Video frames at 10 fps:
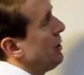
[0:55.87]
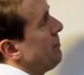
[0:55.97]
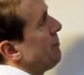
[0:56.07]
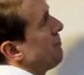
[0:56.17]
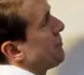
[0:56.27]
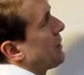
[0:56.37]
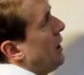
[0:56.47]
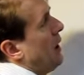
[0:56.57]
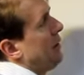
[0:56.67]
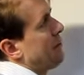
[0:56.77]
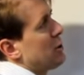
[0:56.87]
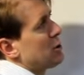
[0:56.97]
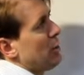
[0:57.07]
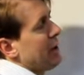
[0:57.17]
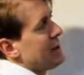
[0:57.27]
one. The
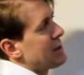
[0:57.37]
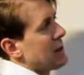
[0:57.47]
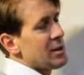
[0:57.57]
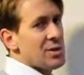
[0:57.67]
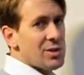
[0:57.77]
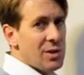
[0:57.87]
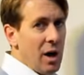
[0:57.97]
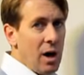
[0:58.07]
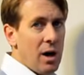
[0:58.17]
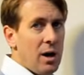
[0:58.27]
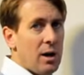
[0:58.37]
first one is sah.